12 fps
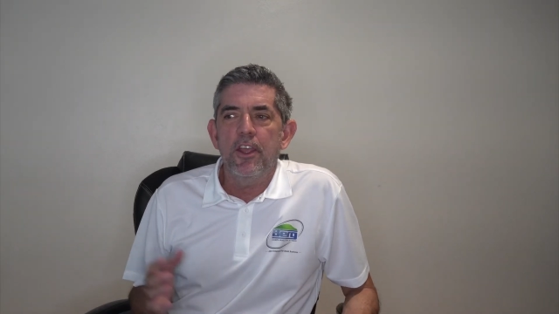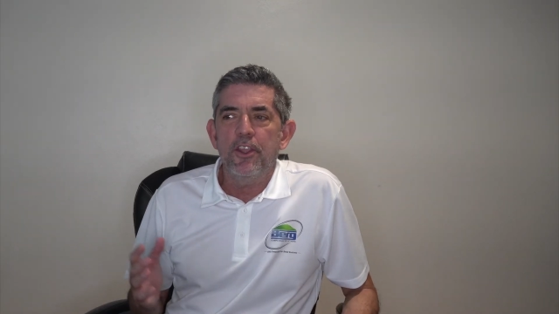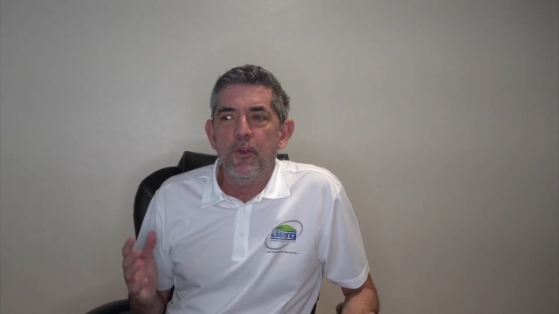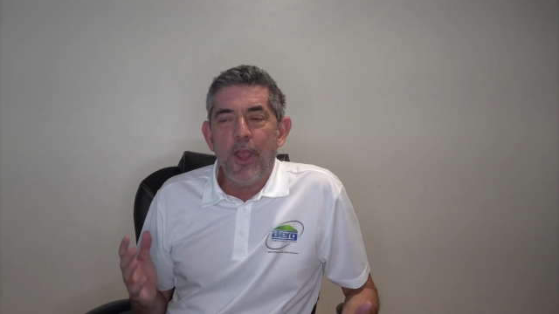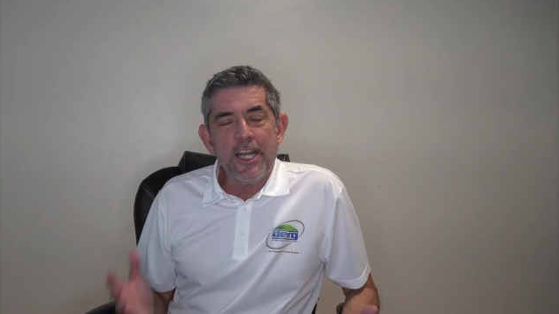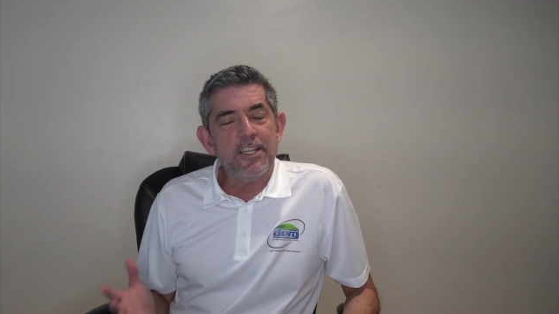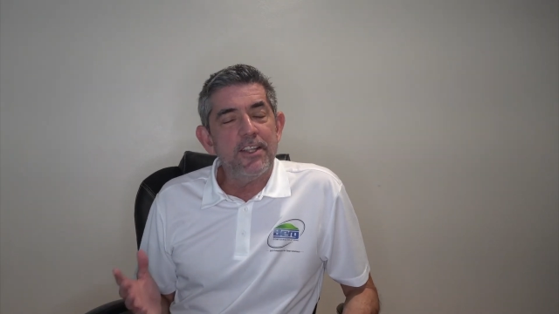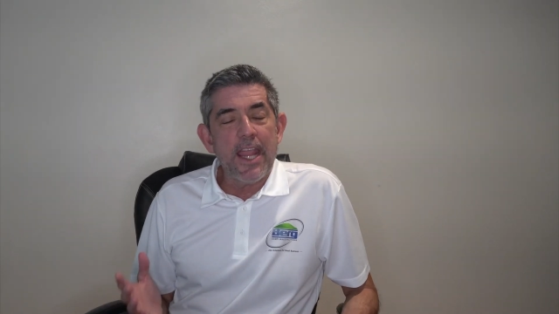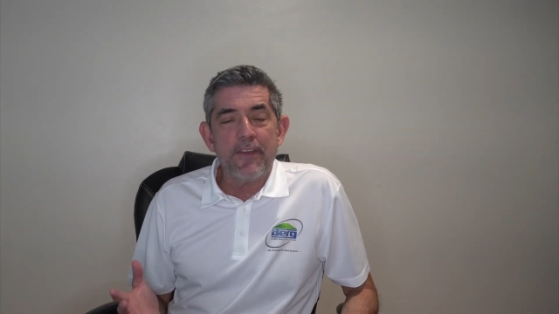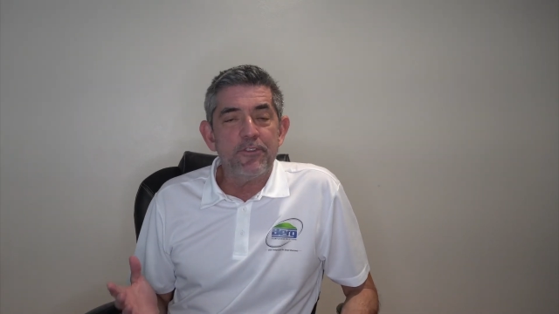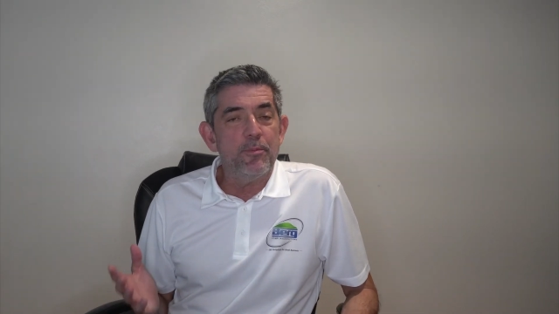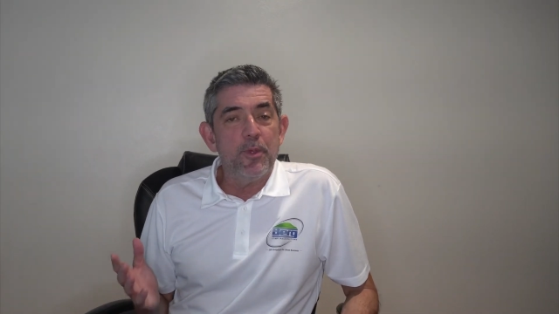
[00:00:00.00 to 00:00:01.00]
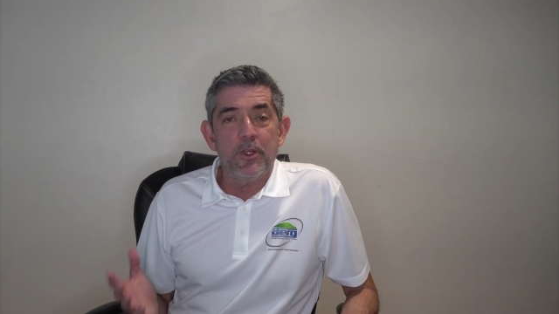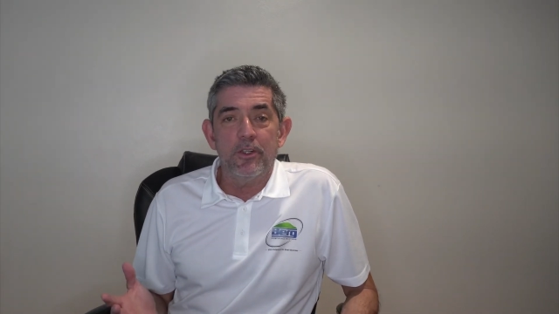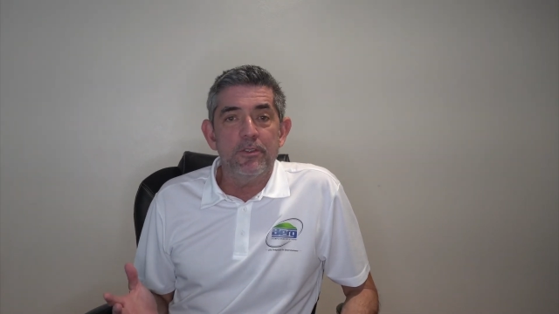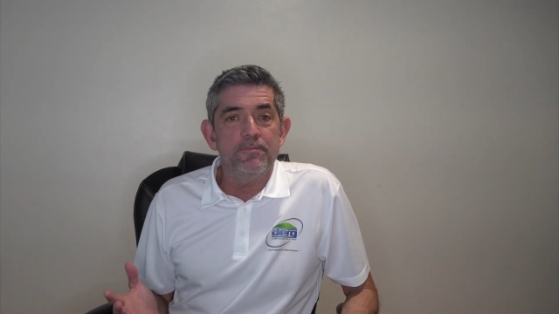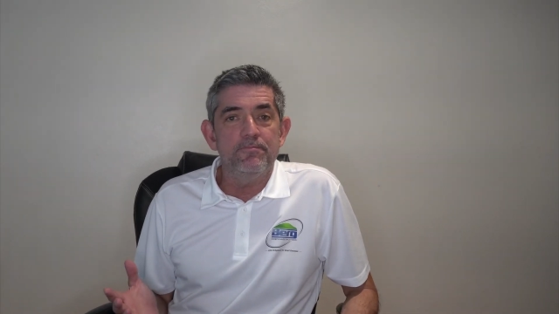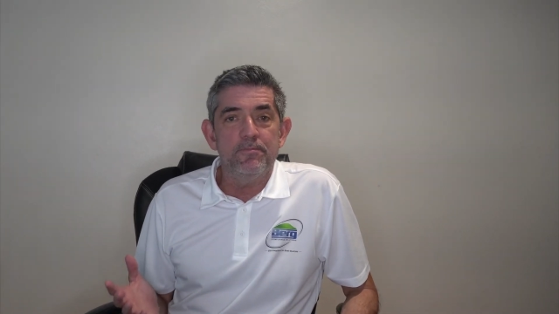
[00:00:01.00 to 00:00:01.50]
you actually have to
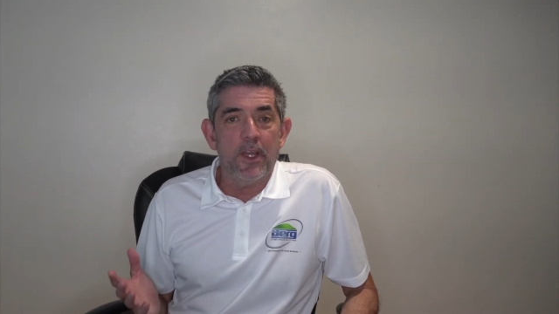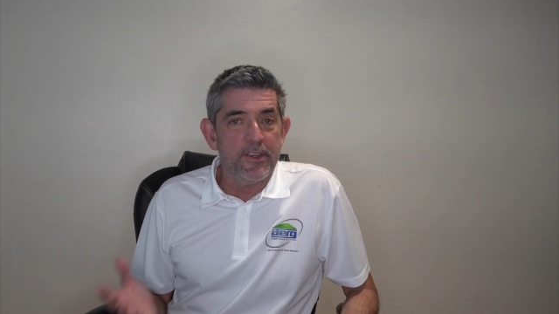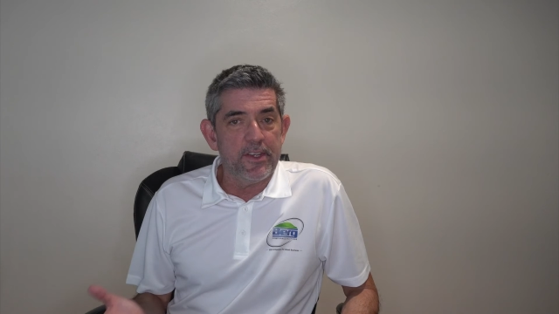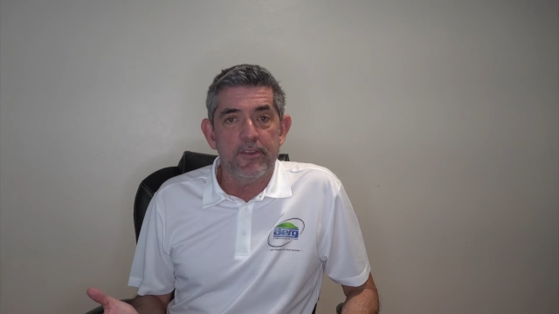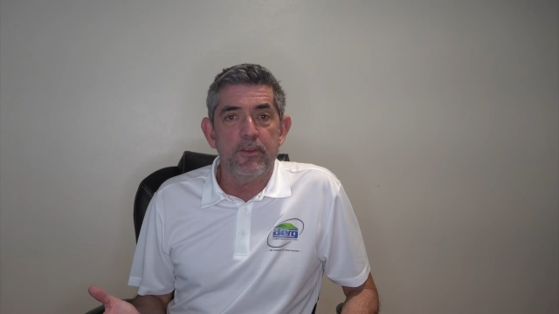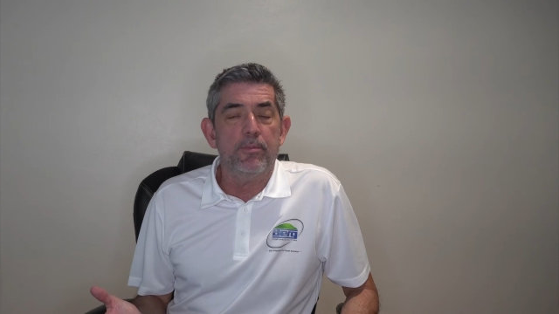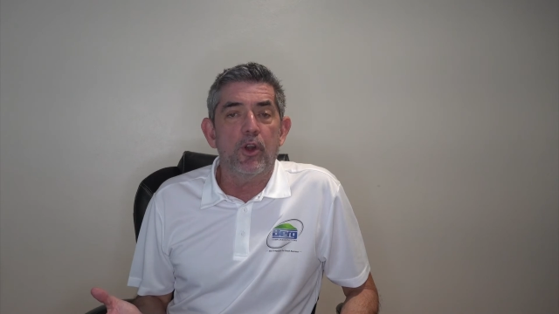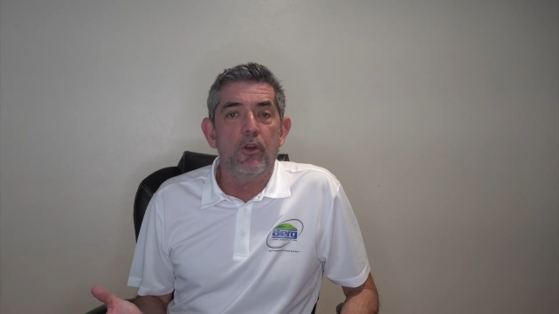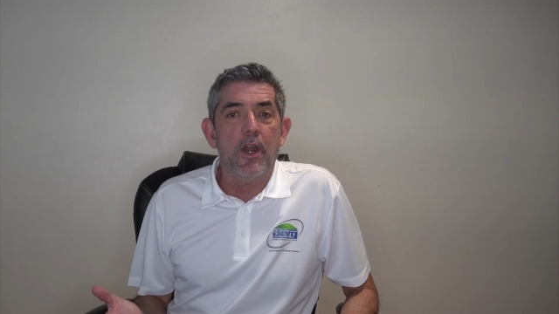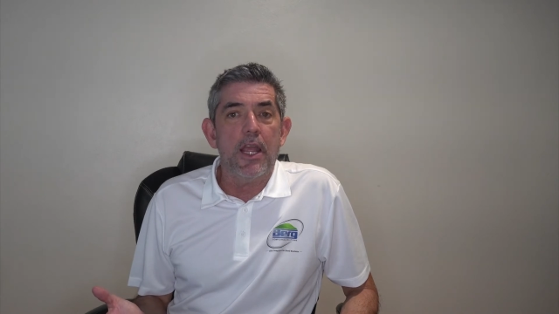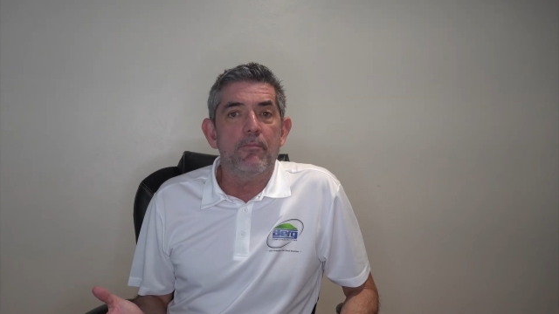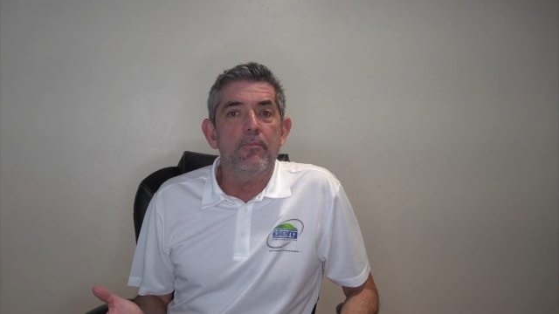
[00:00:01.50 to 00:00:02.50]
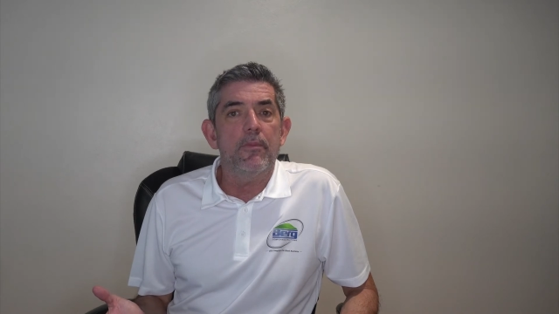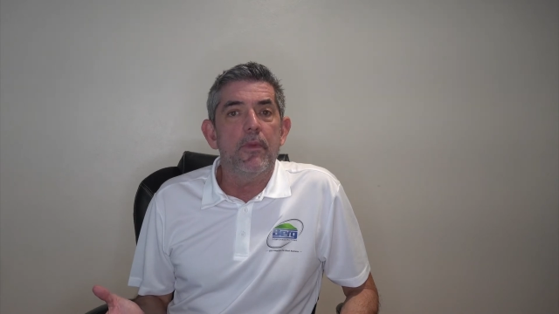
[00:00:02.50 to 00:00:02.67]
build a safety program.